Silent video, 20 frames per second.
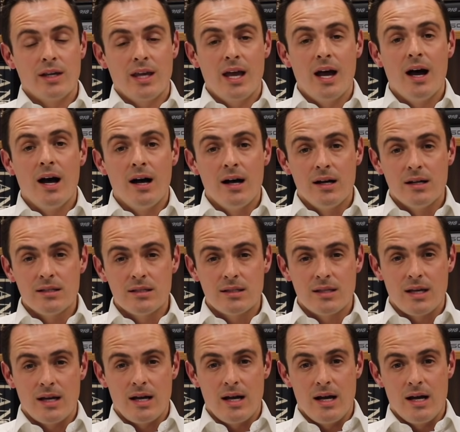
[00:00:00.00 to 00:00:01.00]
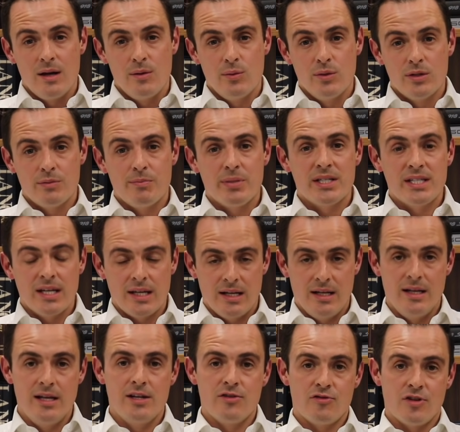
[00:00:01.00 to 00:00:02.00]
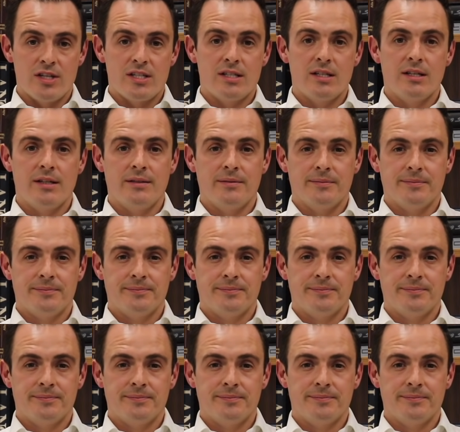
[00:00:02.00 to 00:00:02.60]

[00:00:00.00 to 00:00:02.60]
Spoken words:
cars that I was particularly interested in.